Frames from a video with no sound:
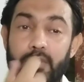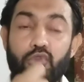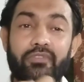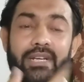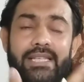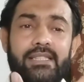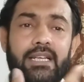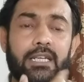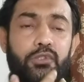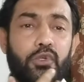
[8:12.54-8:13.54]
So far as the
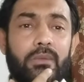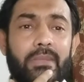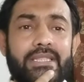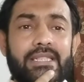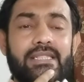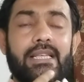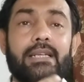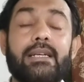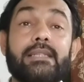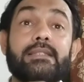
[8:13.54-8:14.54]
control measures
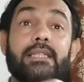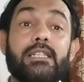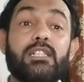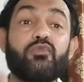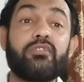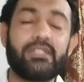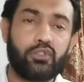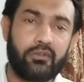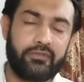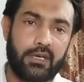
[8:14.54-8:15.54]
are concerned,
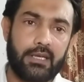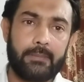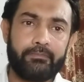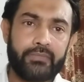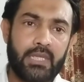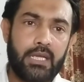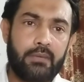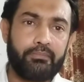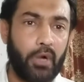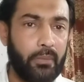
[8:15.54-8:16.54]
first of all,
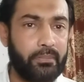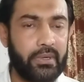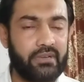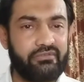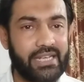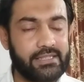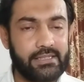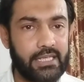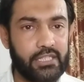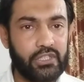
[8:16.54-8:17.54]
proper
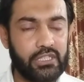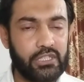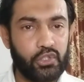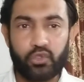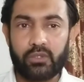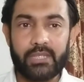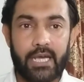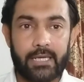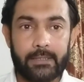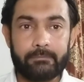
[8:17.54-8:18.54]
vaccination should be
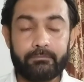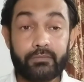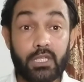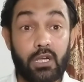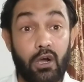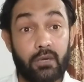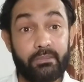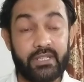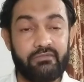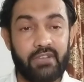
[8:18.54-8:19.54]
done.
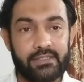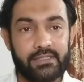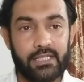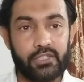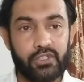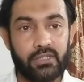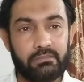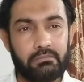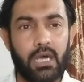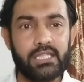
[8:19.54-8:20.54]
Corporate
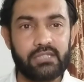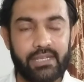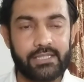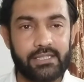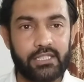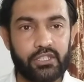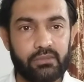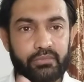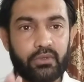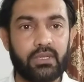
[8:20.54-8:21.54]
vaccination, mass
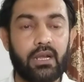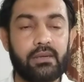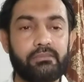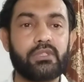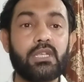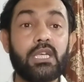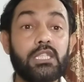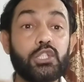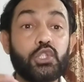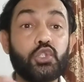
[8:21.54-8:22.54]
vaccination programs
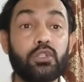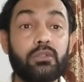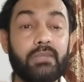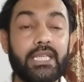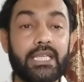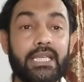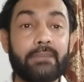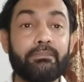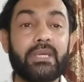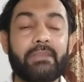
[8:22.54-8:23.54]
should be
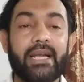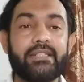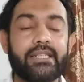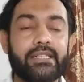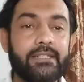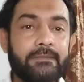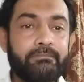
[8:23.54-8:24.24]
implemented,